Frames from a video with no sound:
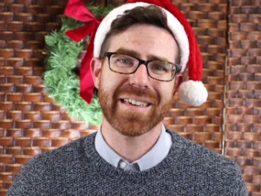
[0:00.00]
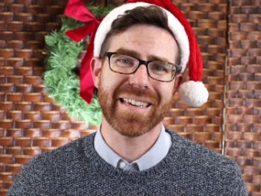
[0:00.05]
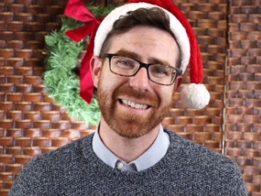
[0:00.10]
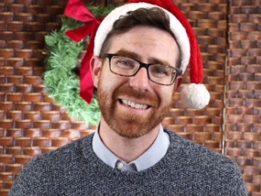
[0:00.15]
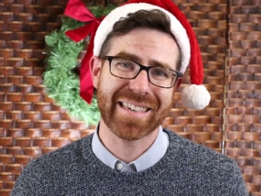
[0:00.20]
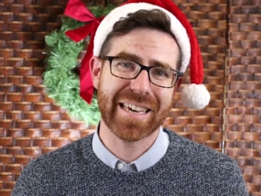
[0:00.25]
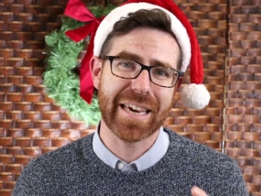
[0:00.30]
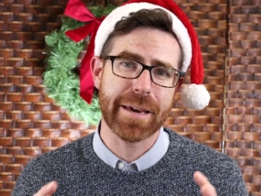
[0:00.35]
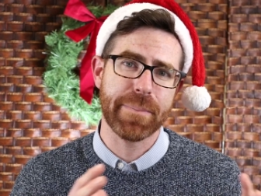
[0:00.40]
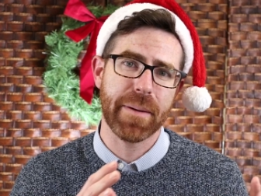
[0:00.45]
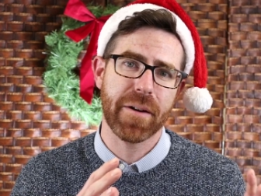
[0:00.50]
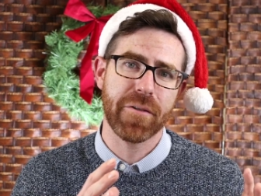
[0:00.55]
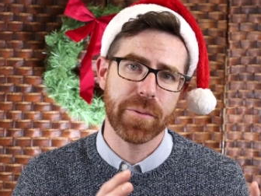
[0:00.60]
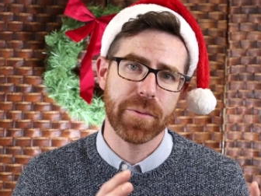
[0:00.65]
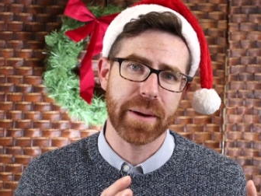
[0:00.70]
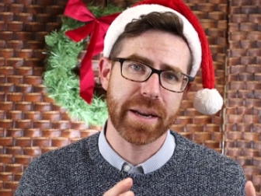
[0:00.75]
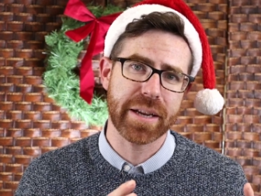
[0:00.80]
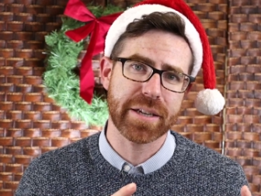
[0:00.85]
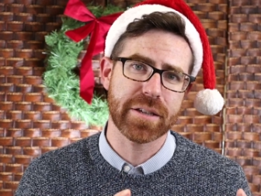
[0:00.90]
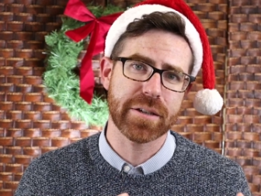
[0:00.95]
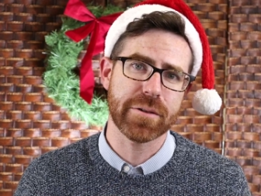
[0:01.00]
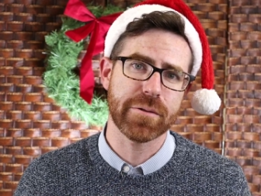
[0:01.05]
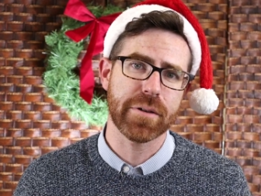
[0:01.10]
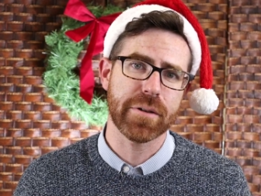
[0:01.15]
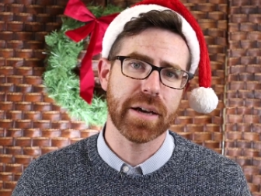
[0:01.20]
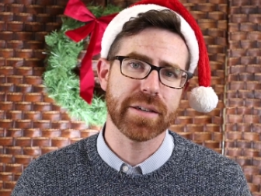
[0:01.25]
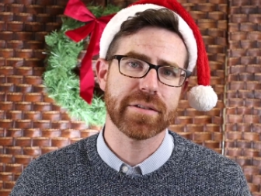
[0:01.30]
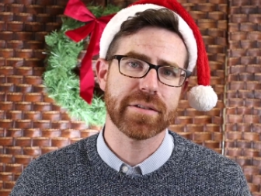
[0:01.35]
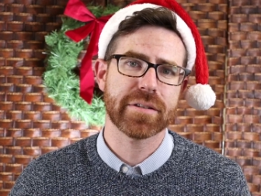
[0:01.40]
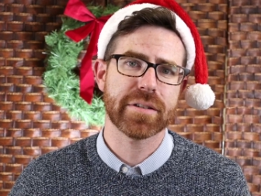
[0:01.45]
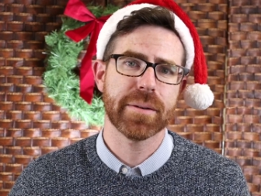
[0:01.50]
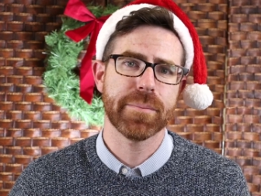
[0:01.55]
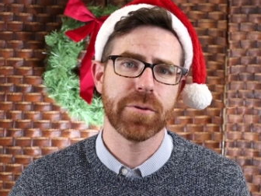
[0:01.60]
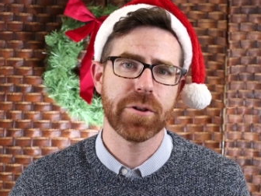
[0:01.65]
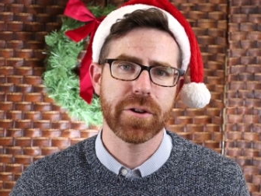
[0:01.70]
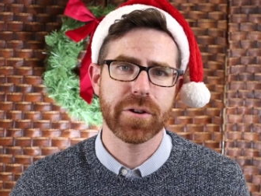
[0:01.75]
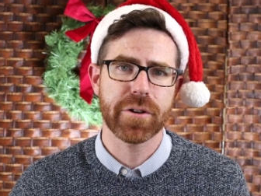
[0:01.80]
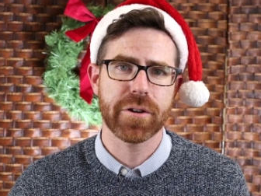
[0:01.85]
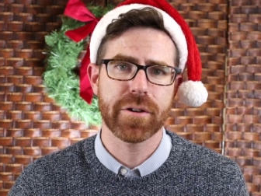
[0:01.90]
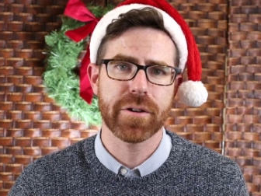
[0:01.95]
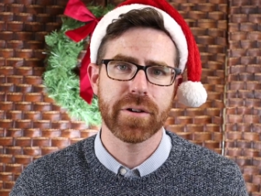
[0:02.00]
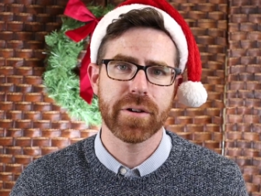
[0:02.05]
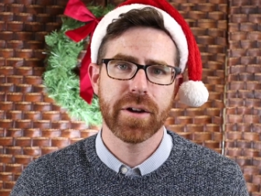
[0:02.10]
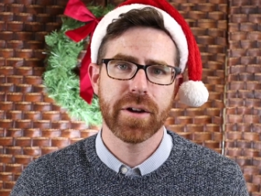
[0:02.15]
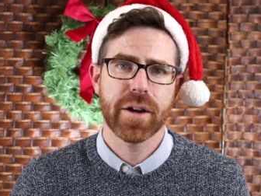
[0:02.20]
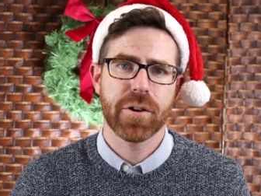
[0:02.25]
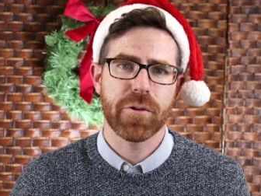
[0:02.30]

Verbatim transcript: is keep everybody to a similar